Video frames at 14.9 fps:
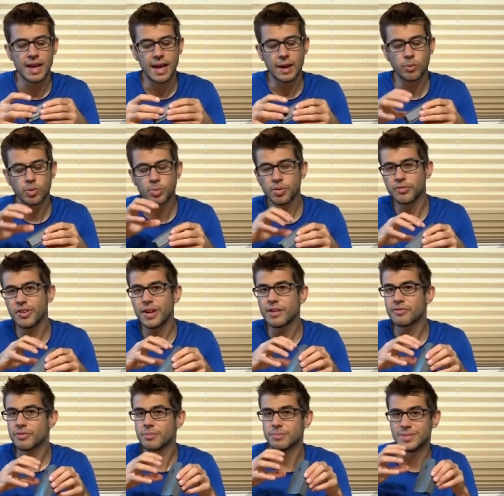and will prevent
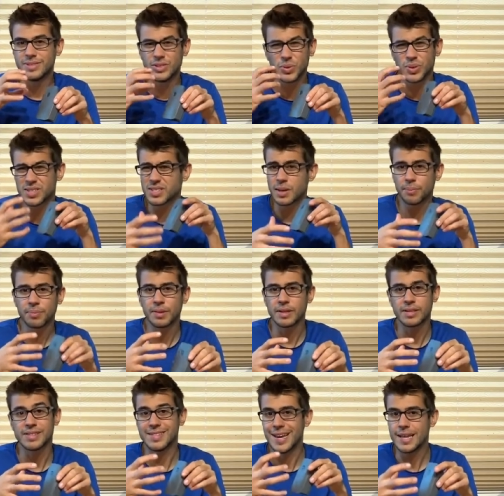it from doing
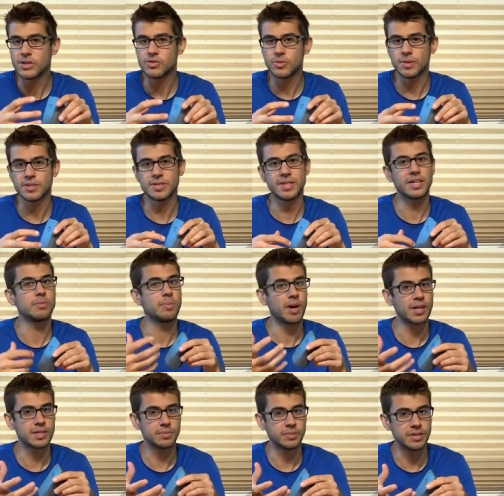something dangerous that could
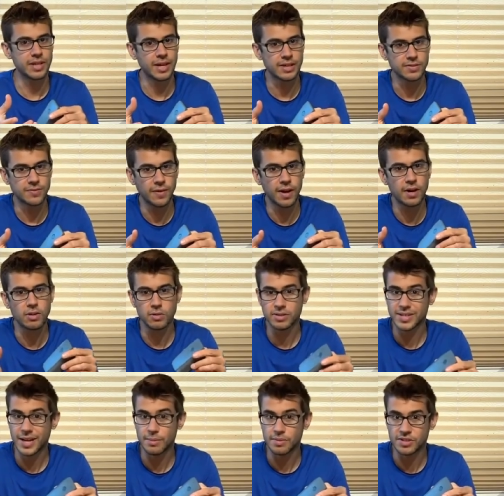possibly catch fire or
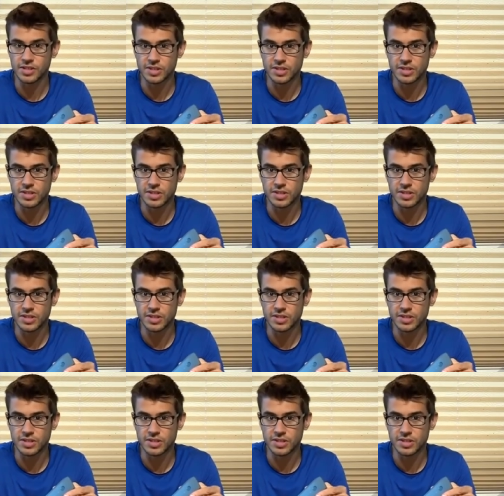damage